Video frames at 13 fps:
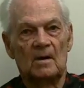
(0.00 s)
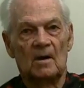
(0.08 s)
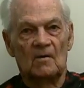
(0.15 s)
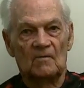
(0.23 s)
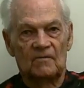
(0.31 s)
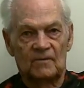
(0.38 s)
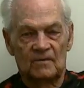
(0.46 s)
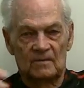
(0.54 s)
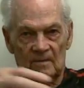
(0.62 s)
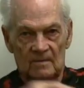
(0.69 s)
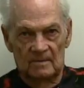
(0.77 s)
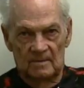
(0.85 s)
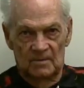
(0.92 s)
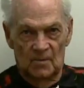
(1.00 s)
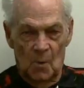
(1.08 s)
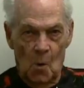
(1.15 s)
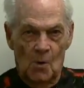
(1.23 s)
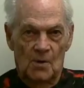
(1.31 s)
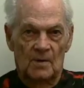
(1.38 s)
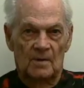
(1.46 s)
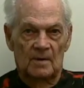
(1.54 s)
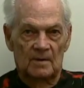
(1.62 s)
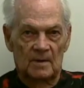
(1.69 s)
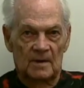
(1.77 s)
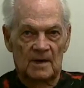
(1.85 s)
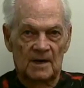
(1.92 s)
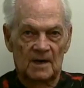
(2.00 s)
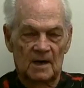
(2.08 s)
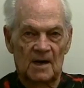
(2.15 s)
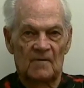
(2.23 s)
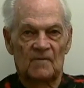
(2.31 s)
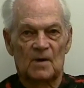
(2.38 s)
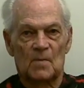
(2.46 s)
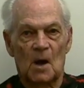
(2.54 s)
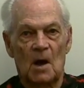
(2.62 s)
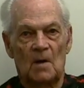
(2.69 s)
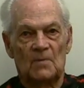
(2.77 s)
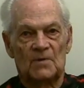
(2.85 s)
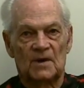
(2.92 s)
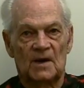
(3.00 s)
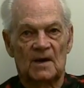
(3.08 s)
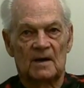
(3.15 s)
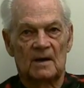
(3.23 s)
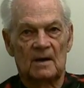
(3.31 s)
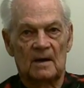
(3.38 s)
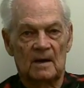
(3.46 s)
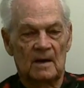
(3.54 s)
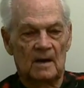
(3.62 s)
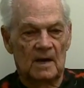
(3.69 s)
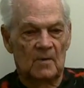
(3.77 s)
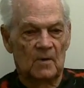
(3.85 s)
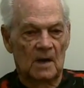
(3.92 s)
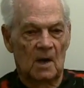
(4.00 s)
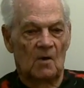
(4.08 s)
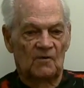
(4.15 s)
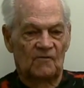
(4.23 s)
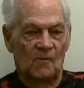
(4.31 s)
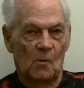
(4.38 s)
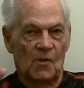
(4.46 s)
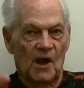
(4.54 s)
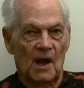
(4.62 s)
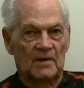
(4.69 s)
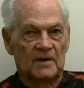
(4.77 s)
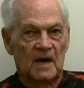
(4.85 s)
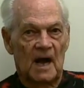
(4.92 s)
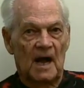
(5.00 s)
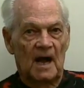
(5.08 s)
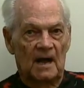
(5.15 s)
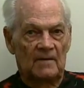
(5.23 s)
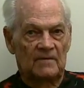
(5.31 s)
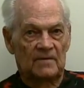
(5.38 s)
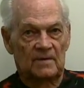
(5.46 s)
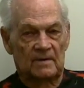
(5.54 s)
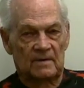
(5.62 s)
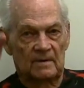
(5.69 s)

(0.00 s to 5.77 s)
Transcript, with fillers: of the port that they delivered the bombs in, and we lost 4,000 lives.